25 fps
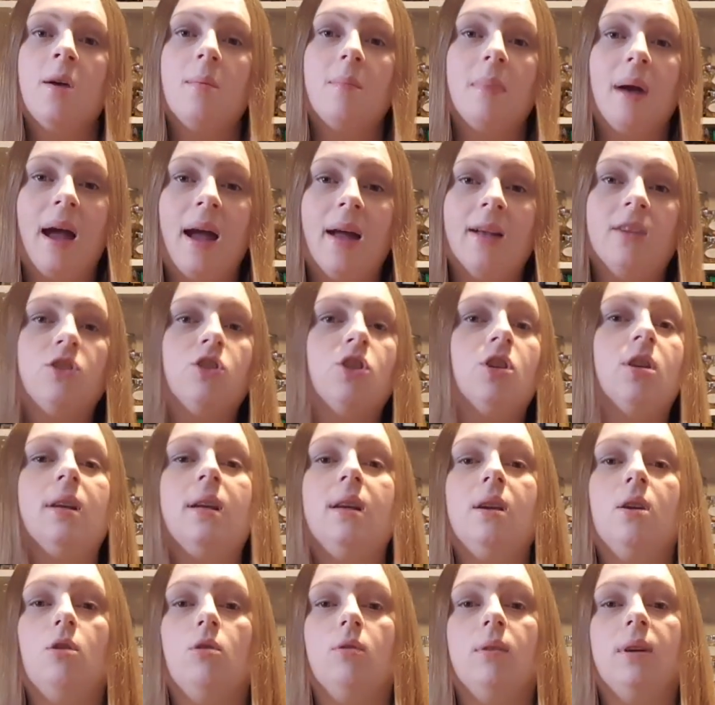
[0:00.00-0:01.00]
But
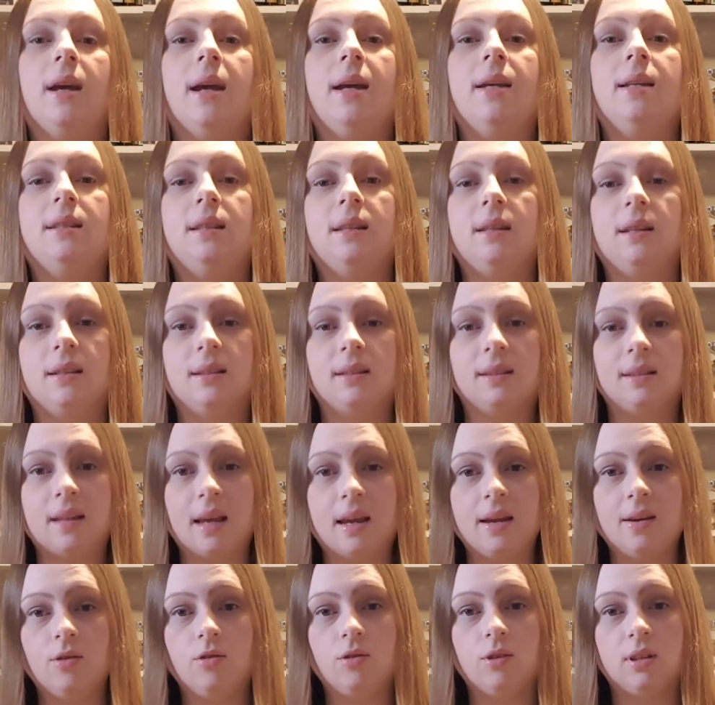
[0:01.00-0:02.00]
actually creating a
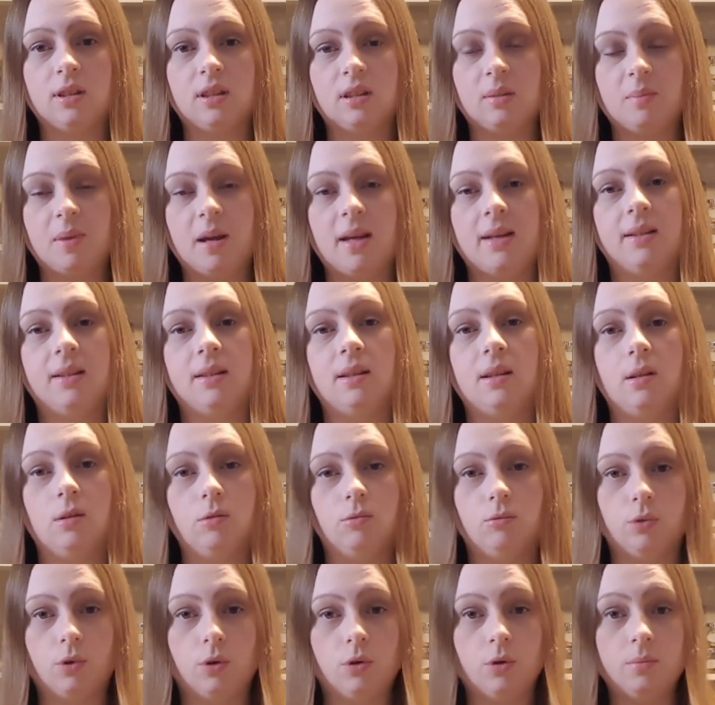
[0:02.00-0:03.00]
sacred space in the
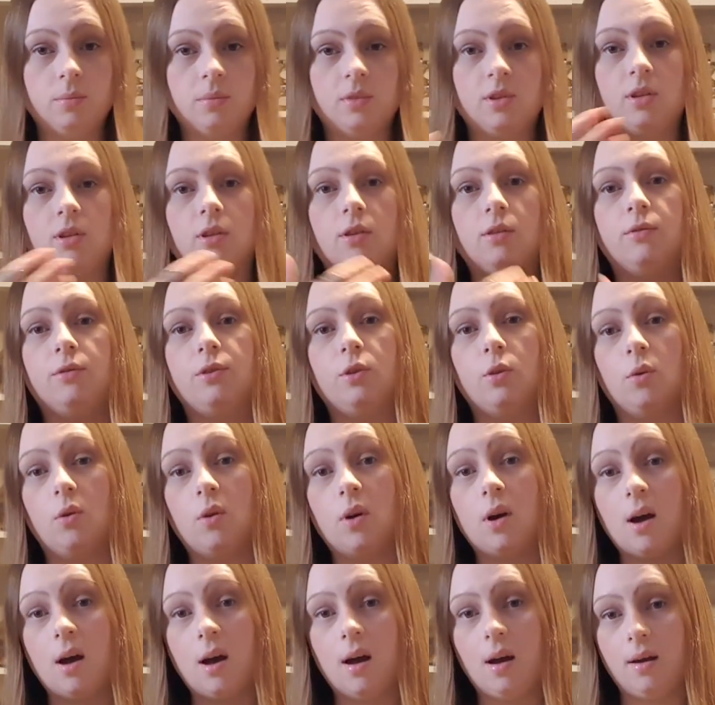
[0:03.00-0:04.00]
rooms of your
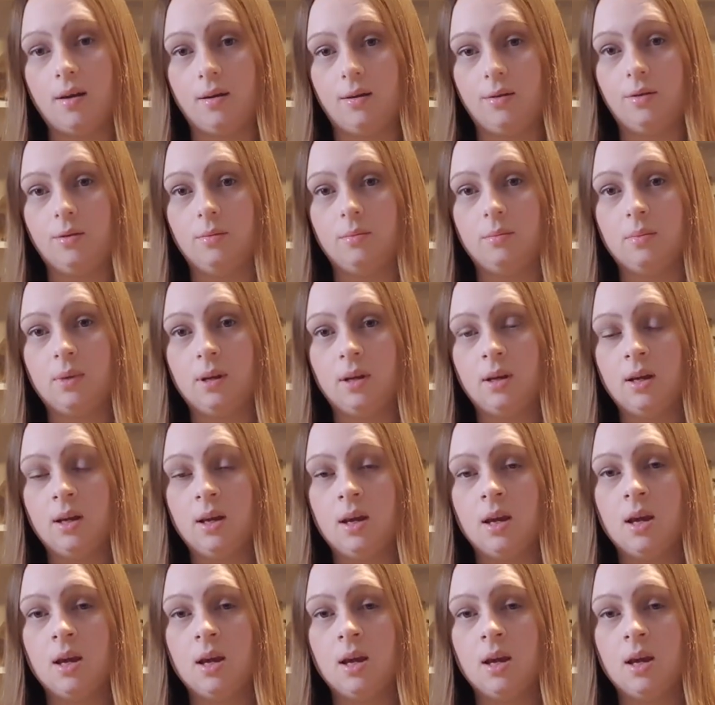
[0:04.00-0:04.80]
home